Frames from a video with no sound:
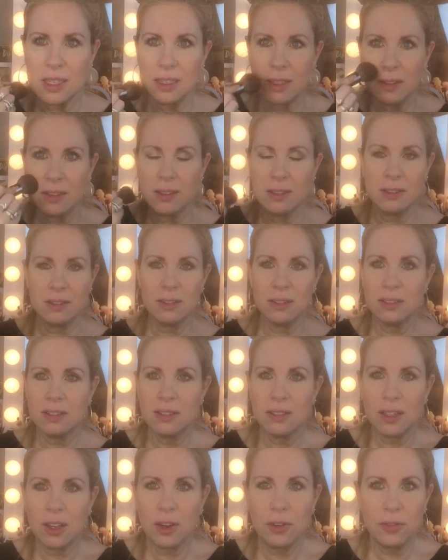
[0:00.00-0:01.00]
little
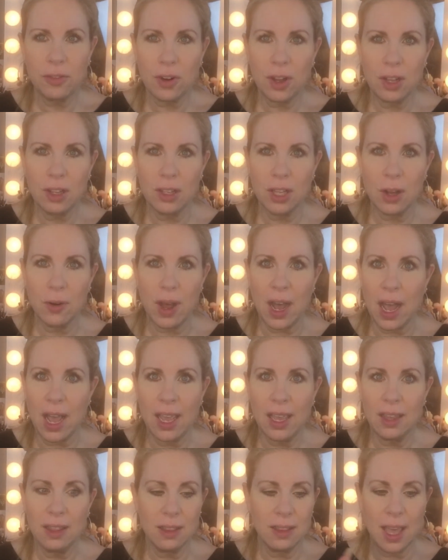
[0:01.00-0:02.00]
overall glow. I
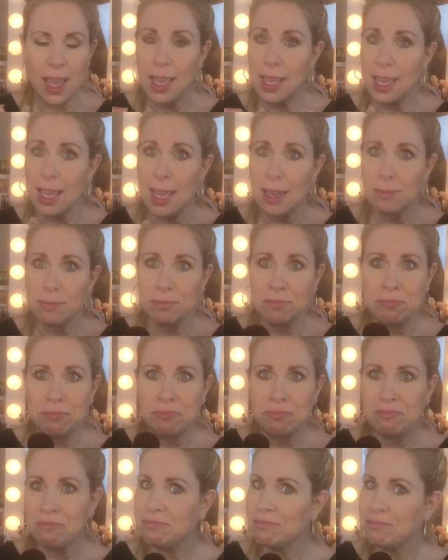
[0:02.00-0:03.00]
like it.
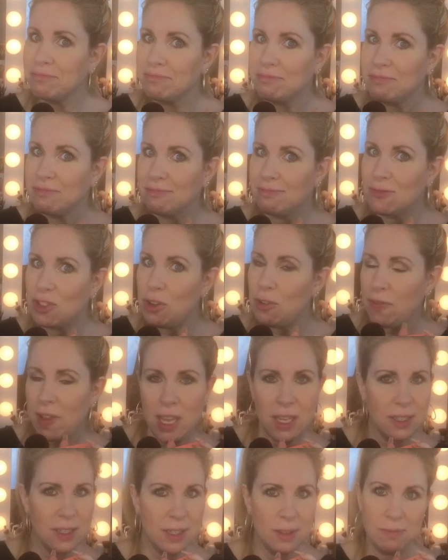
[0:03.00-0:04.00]
Too
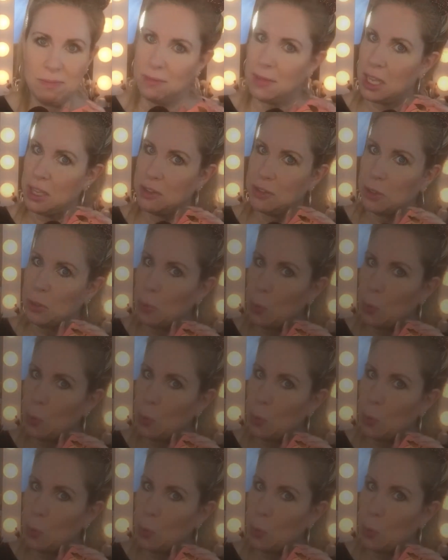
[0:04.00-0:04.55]
Faced. These are